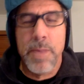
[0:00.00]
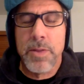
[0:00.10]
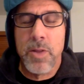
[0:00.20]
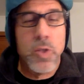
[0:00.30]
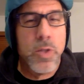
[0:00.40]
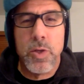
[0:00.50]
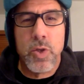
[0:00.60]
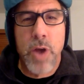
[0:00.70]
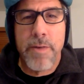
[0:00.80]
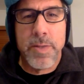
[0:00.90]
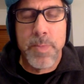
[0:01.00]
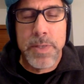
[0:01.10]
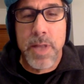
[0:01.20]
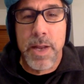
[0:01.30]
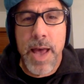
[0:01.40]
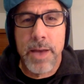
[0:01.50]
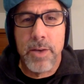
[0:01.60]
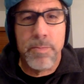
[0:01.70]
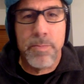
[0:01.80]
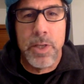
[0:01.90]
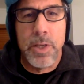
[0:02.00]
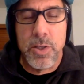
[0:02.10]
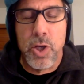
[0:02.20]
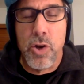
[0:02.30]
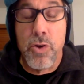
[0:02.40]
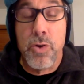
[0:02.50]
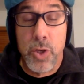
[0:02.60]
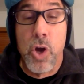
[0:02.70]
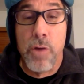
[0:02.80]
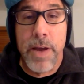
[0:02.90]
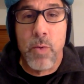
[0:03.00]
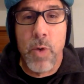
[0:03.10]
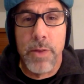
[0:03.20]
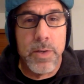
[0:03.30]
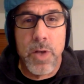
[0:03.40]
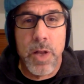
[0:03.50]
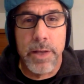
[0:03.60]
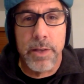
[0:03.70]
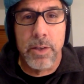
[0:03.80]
those drivers must not have been listening to Novak Weather. It's all I can.